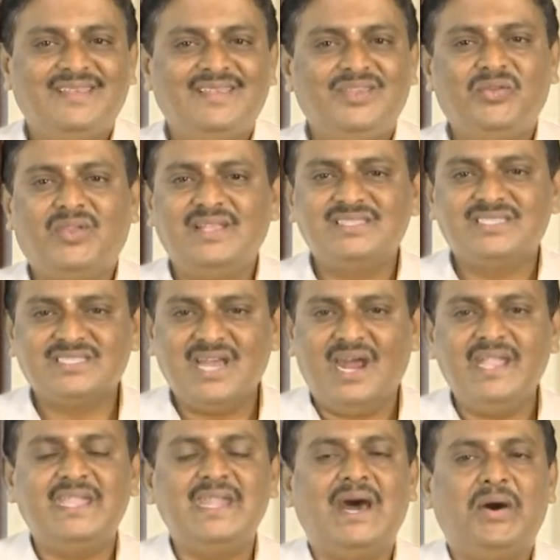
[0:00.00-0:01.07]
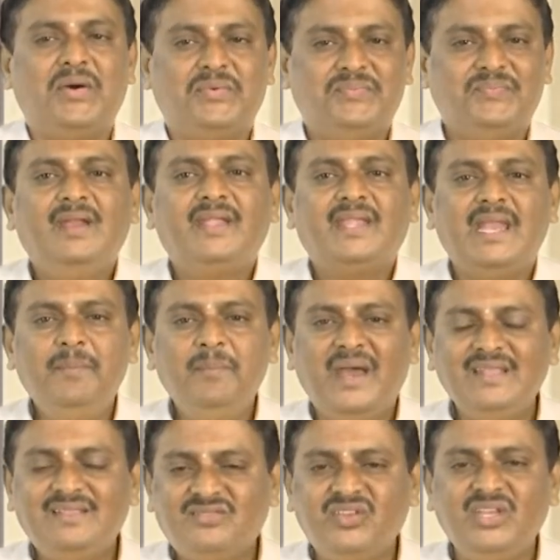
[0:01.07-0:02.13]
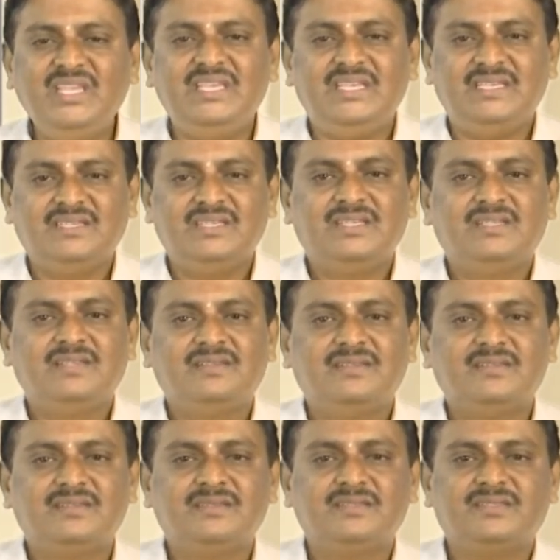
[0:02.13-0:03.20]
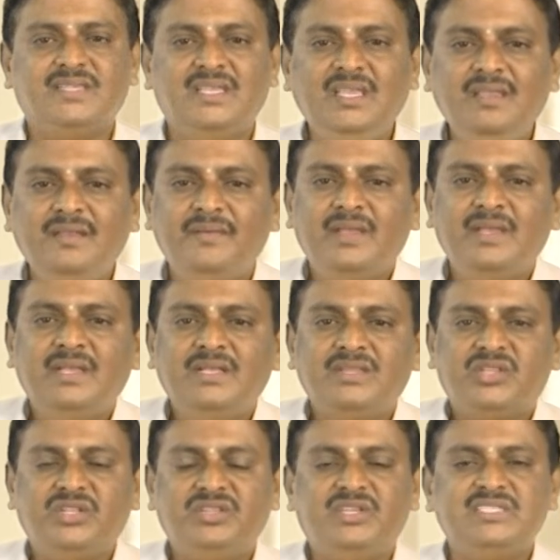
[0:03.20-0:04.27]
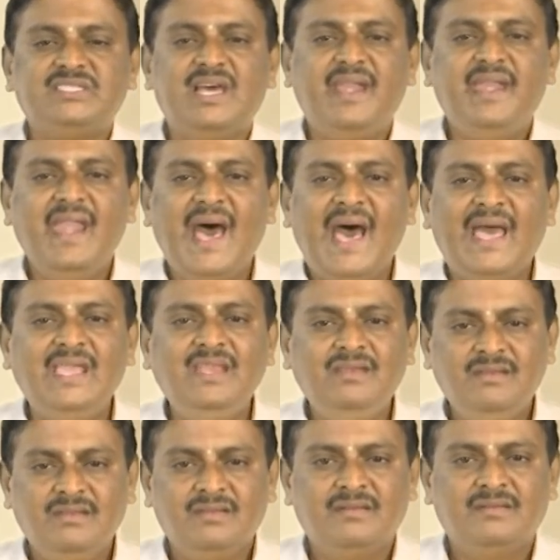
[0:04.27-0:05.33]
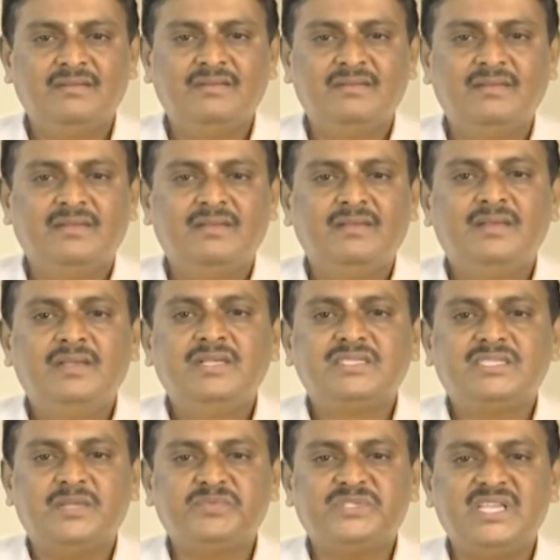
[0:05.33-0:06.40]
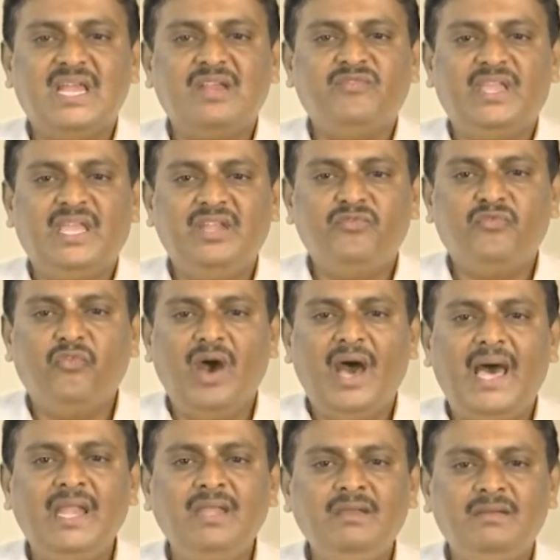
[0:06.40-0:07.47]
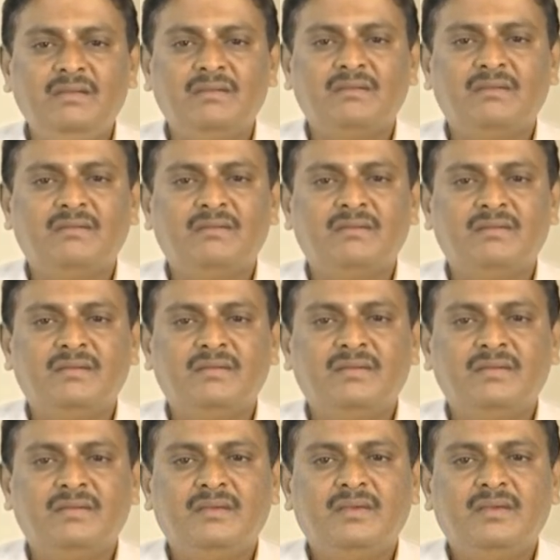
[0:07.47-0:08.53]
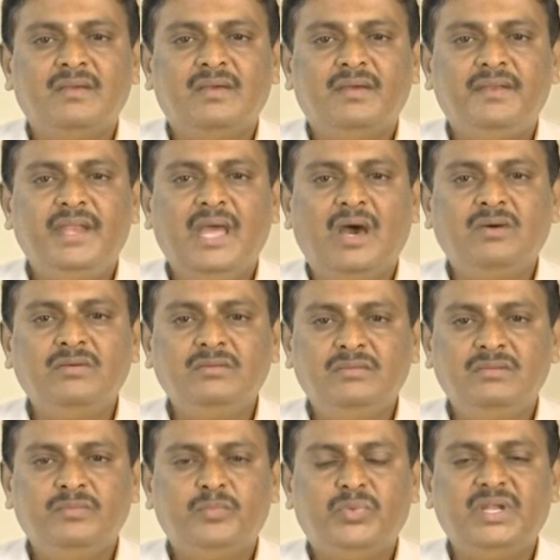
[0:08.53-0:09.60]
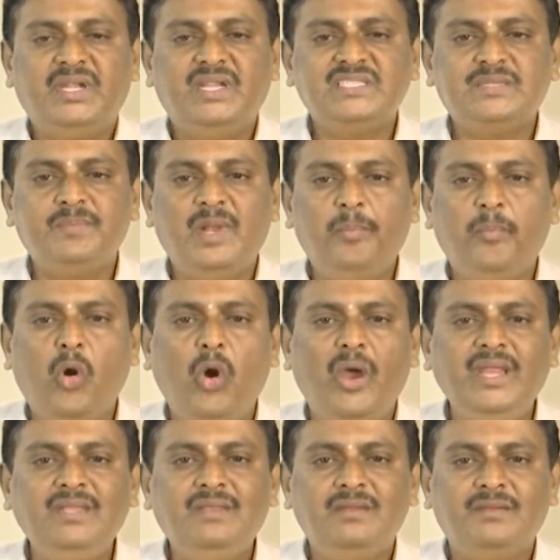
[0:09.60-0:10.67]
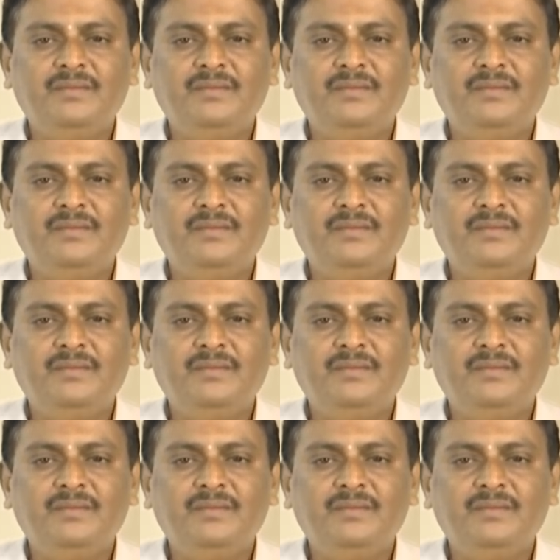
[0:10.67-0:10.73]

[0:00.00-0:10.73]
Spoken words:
You can start now. 10 by 3. See, 3 3s are 9. Subtract, we get 1. Now, put a decimal point.